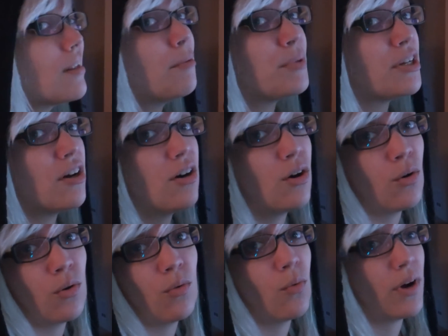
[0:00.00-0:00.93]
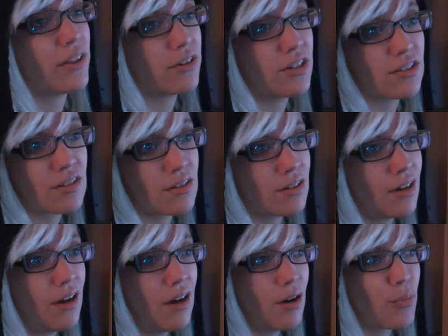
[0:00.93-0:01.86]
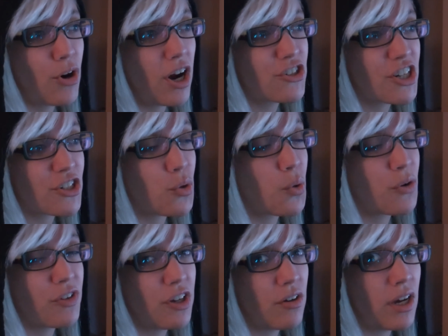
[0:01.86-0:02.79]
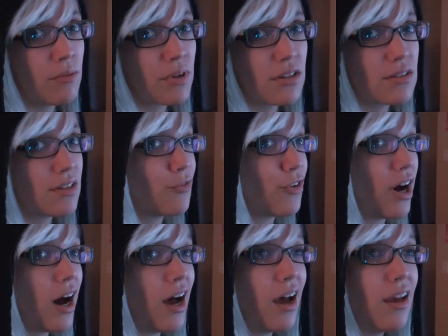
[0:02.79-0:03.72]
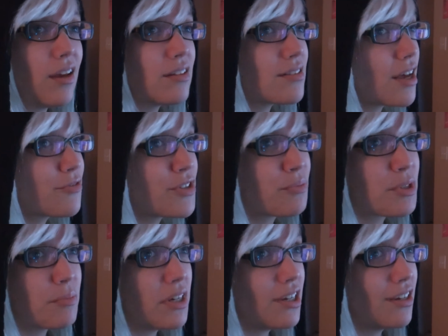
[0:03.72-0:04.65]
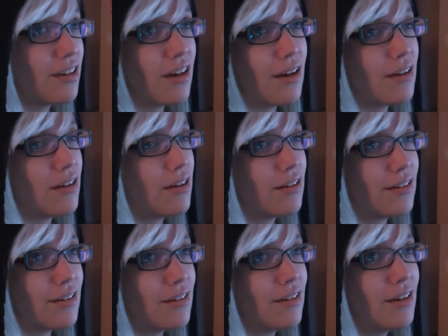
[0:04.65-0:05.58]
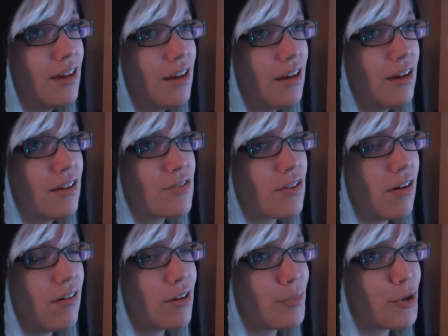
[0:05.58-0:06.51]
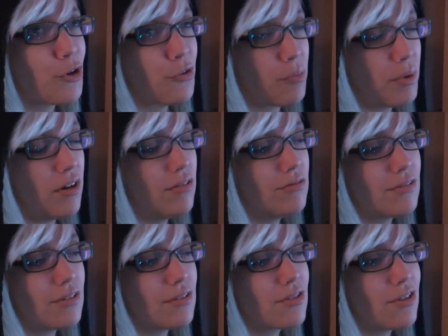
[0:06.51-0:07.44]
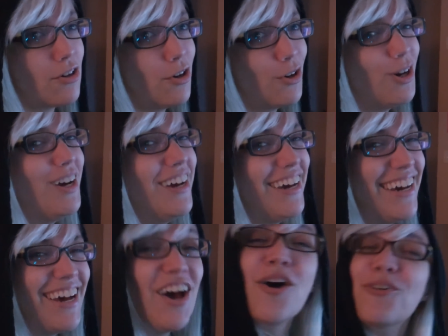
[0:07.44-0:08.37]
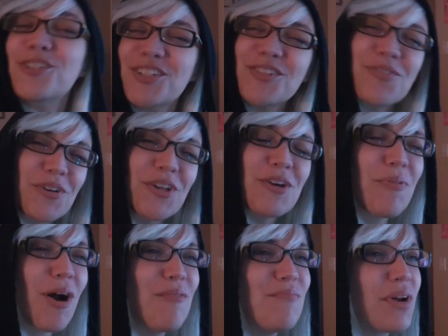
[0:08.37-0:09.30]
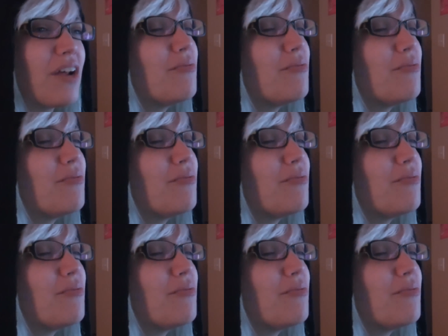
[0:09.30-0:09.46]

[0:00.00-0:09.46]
let me know, whether it's project or video game, because if it's left up to me, it's all gonna be Earthbound. So, which isn't really a problem,